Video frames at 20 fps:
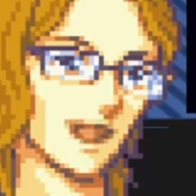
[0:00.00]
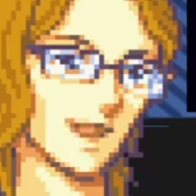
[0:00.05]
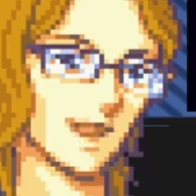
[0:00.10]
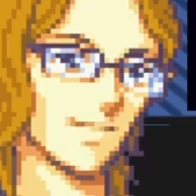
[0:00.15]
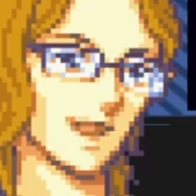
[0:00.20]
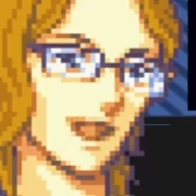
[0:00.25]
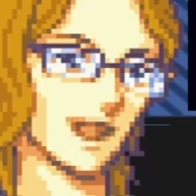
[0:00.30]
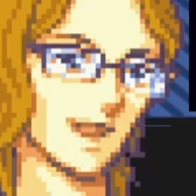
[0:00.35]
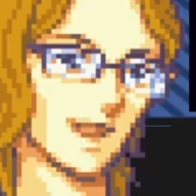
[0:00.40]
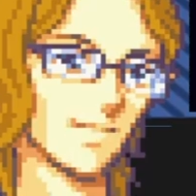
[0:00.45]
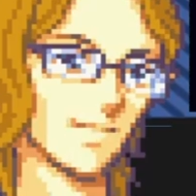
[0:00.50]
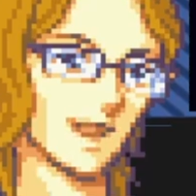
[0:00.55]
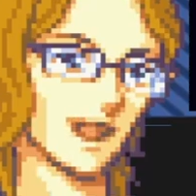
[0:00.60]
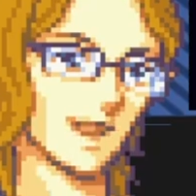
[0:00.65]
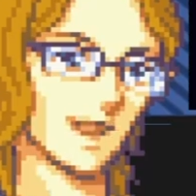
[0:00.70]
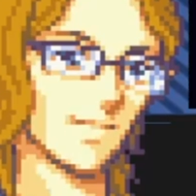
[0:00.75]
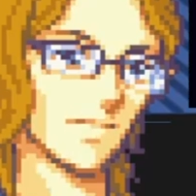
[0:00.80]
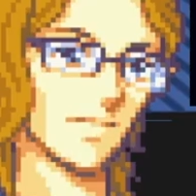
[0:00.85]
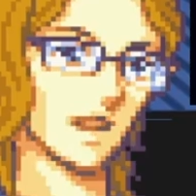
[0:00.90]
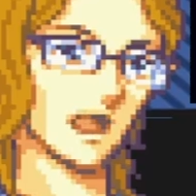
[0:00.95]
wasn't
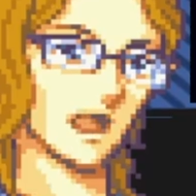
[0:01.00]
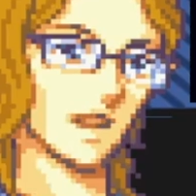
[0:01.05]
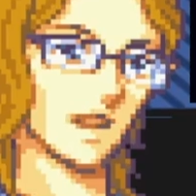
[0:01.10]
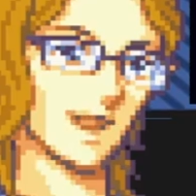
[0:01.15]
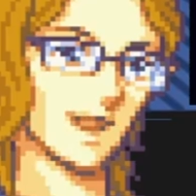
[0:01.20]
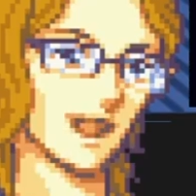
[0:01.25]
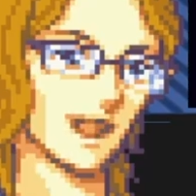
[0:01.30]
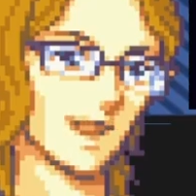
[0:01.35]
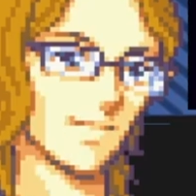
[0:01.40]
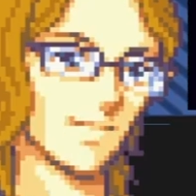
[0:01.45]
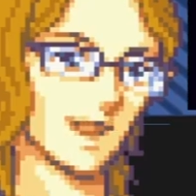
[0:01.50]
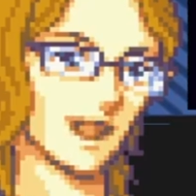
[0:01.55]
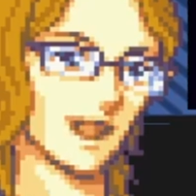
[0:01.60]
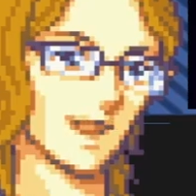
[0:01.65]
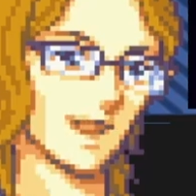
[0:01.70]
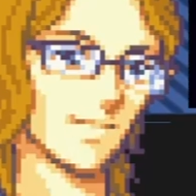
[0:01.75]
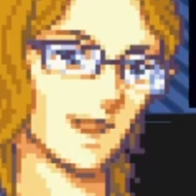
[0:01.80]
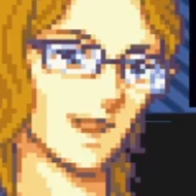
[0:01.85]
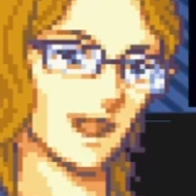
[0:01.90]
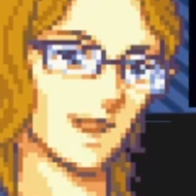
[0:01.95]
very pleasant,
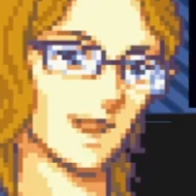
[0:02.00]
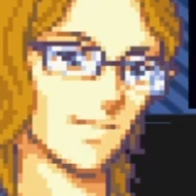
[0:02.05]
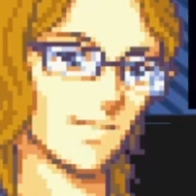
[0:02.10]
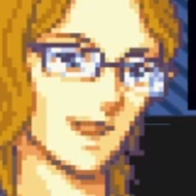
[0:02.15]
because